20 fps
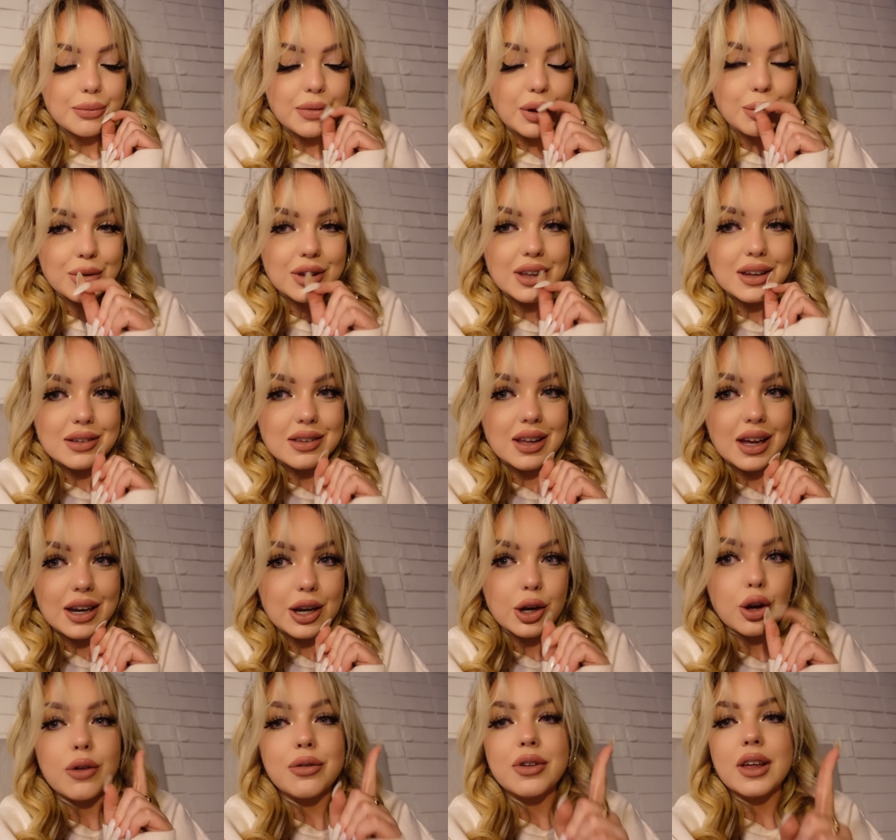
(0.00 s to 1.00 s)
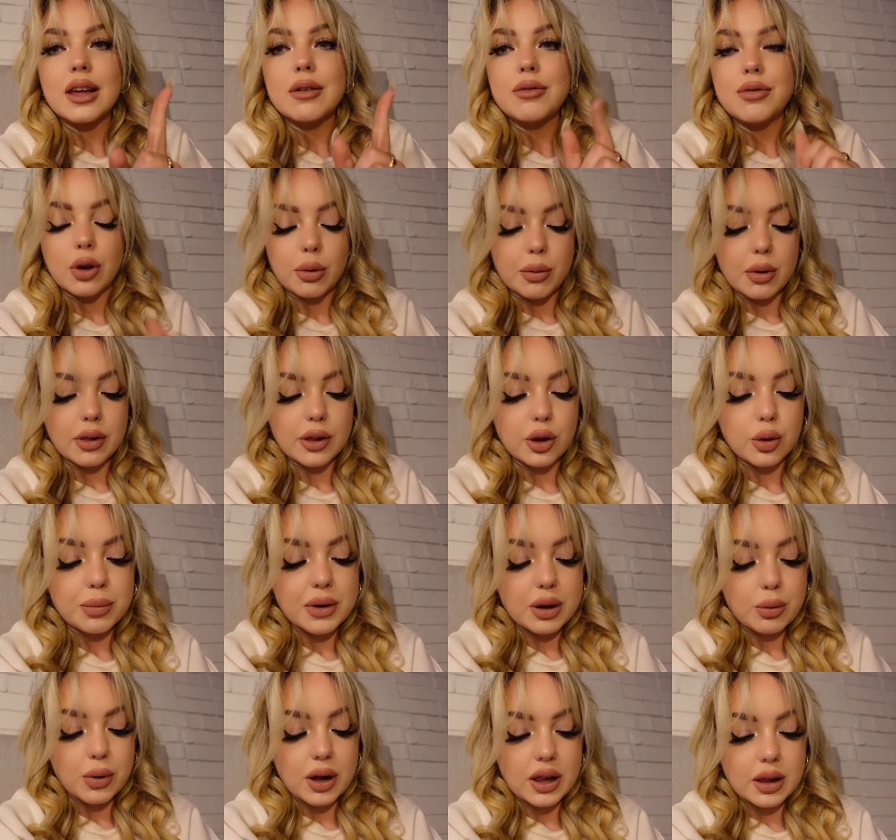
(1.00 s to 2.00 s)
I'm really excited. Hopefully I can film a little
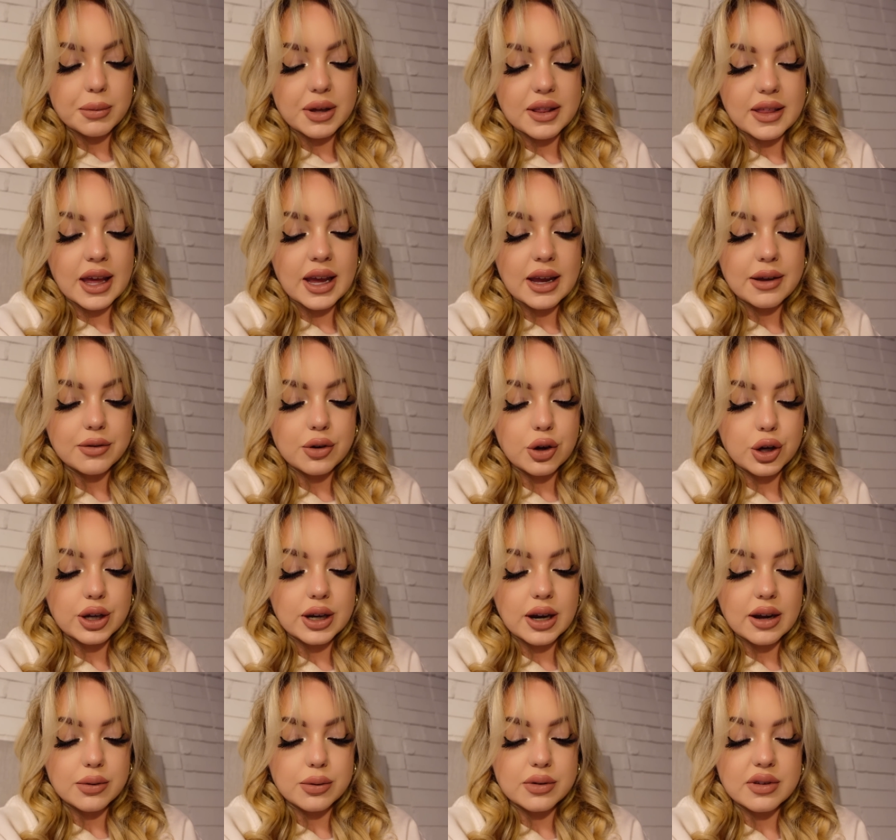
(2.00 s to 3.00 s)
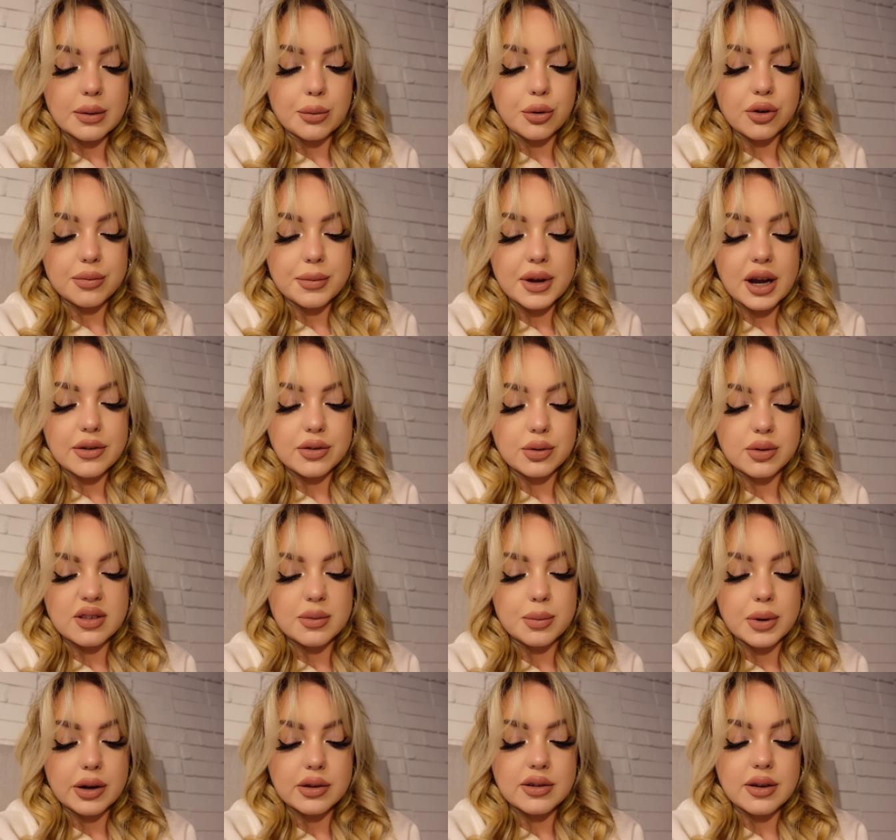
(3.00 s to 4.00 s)
bit while I'm in there. If not, you guys will see more of me afterwards,
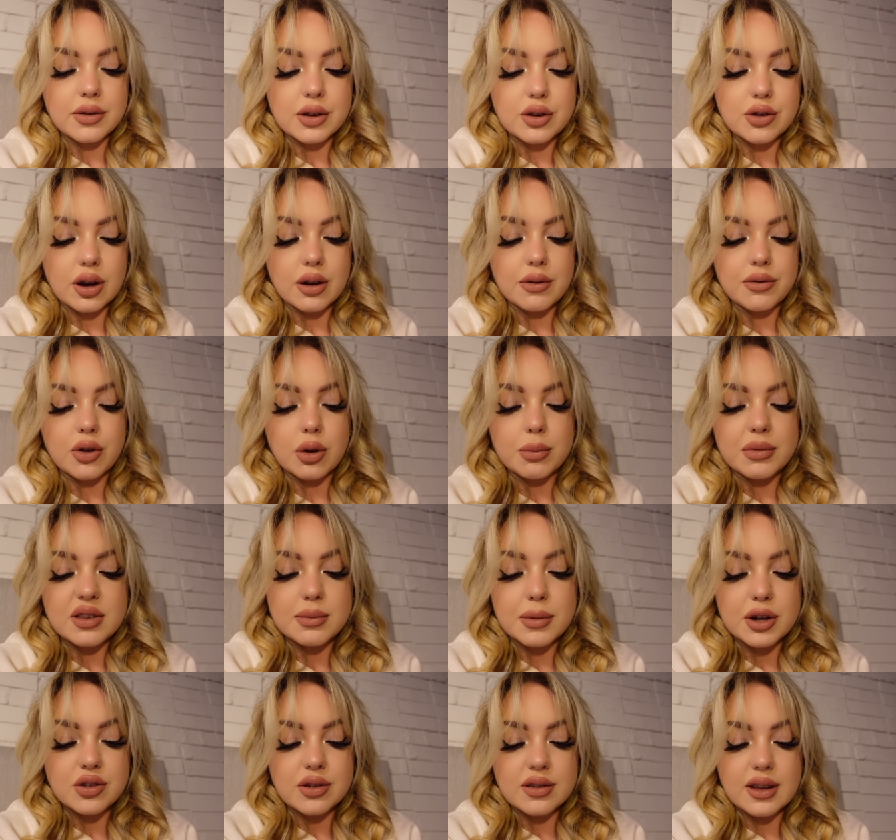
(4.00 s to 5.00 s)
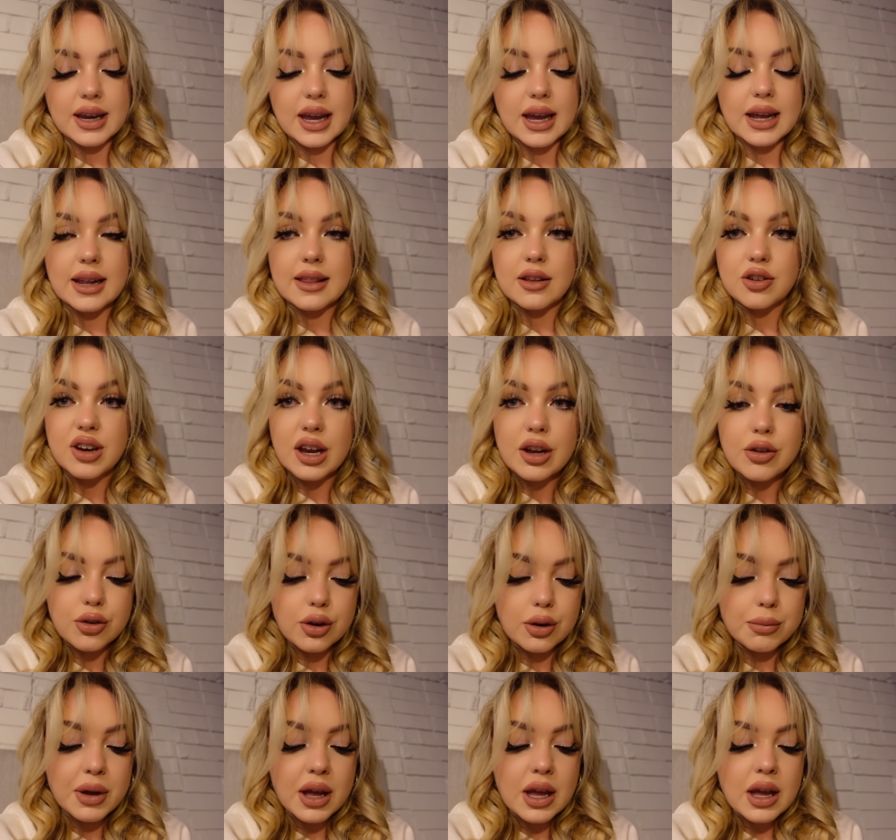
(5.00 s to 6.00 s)
but I'll definitely try to film as much as I can in the change
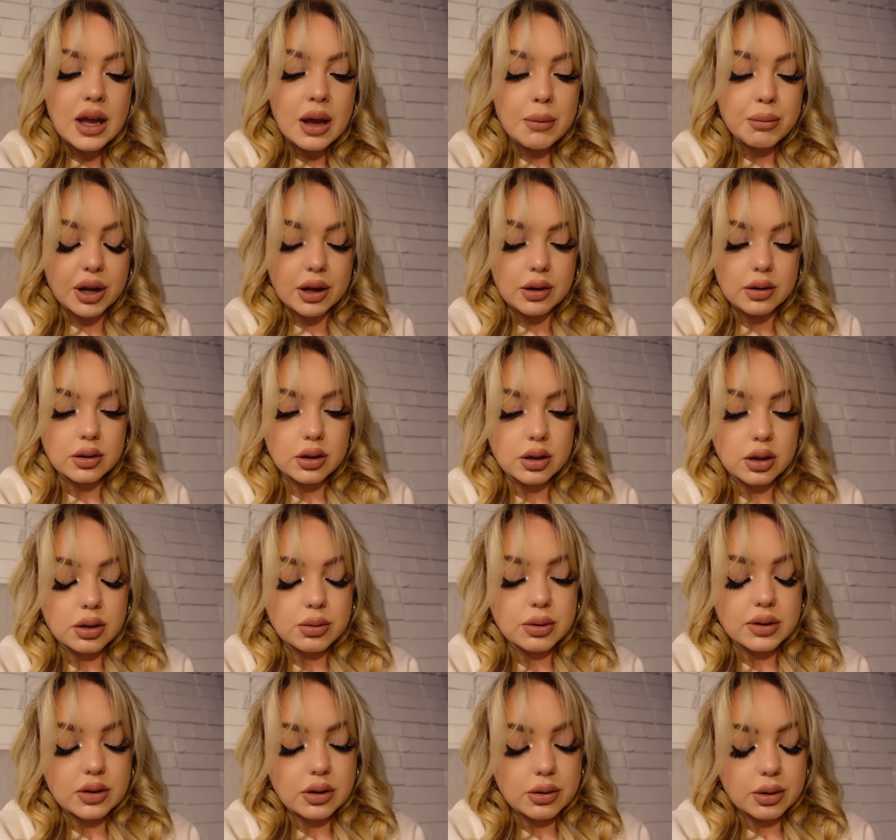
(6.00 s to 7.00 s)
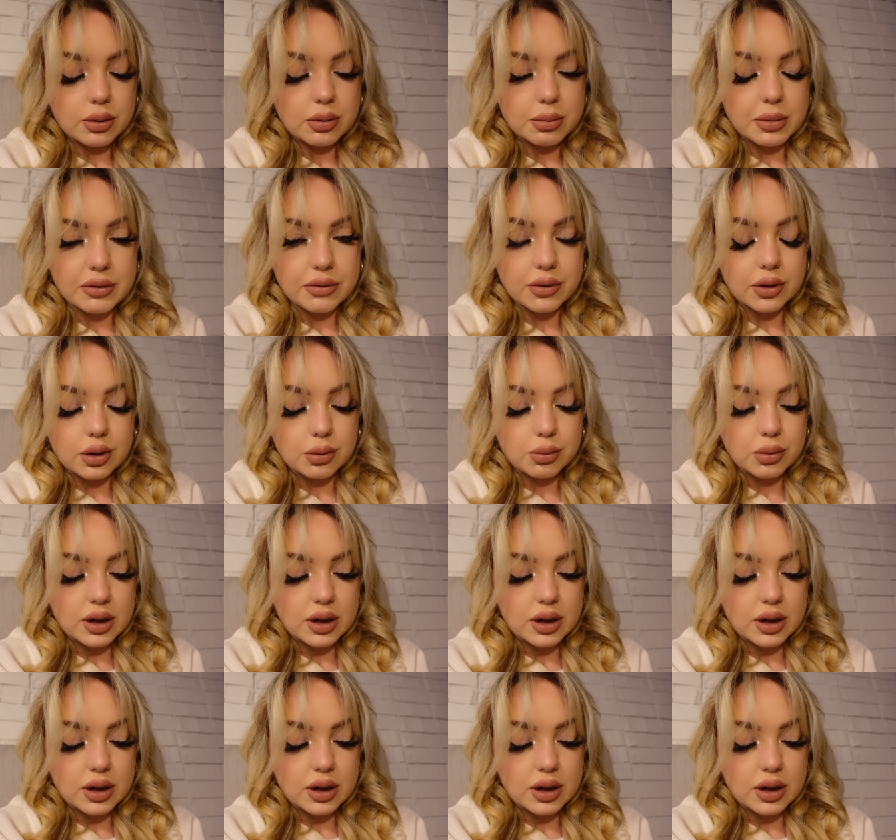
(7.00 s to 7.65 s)
room. But, oh, what's going on with my phone?